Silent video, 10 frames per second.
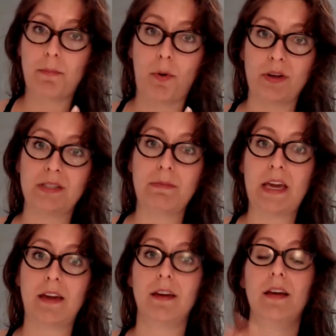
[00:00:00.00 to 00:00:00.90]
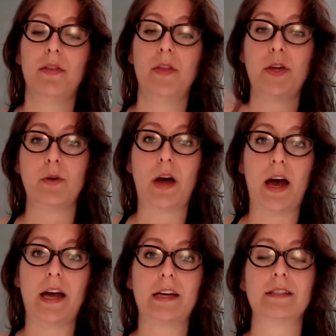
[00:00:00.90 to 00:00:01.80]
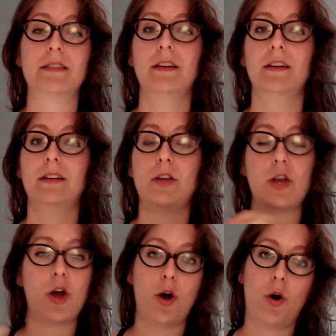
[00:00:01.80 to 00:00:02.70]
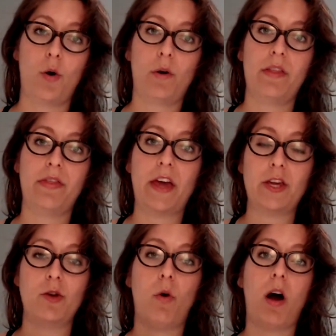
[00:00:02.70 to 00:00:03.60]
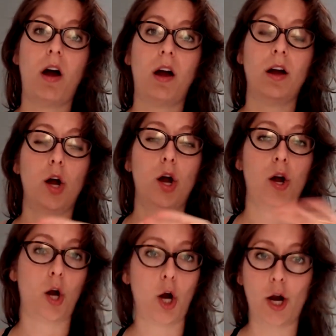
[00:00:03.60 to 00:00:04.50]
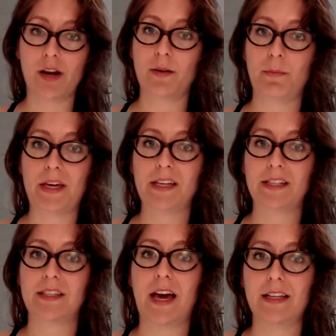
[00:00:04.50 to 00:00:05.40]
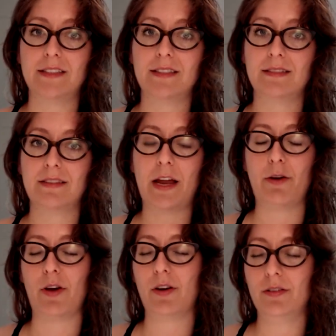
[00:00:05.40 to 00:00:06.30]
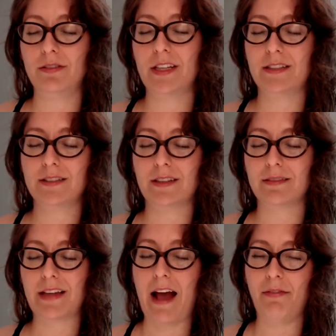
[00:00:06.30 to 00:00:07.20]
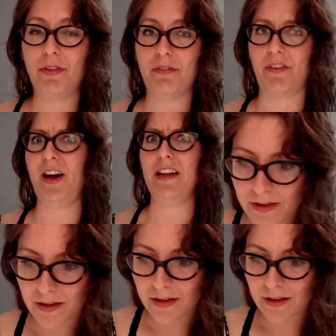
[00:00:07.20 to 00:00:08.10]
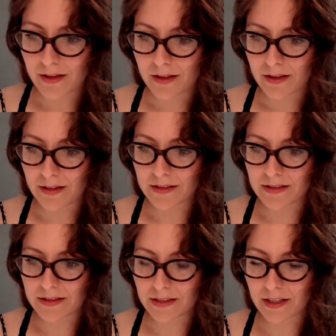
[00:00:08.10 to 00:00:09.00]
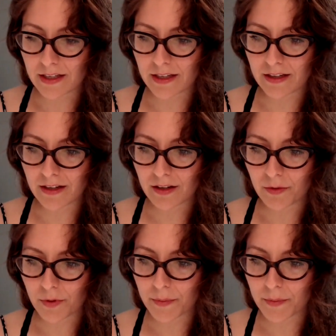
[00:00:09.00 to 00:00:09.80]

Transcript: Super important to me that you guys know that you are heard because that's half the fun. Let's see. I